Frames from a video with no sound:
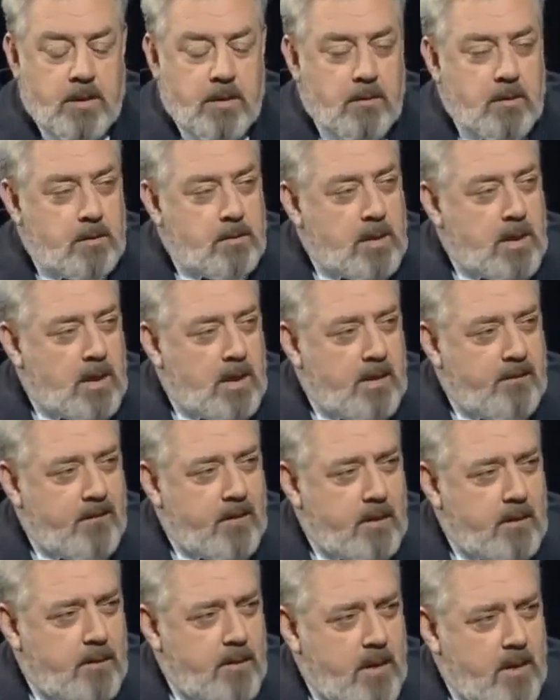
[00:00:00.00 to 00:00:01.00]
do it by
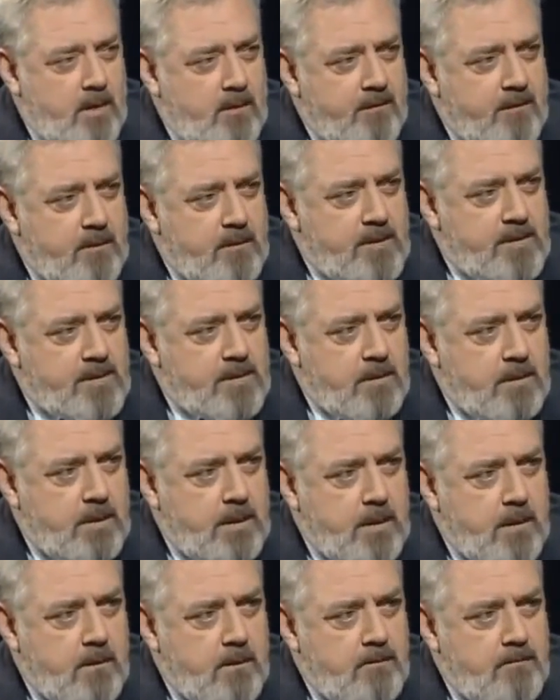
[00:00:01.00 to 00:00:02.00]
living apart from the
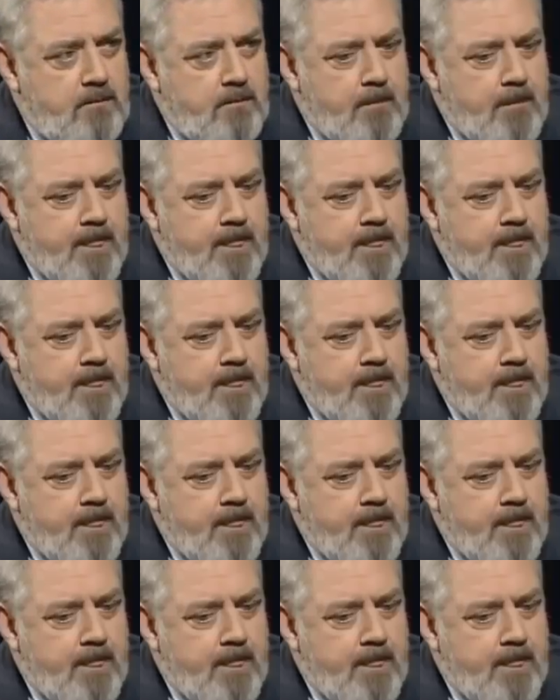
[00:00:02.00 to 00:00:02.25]
studio.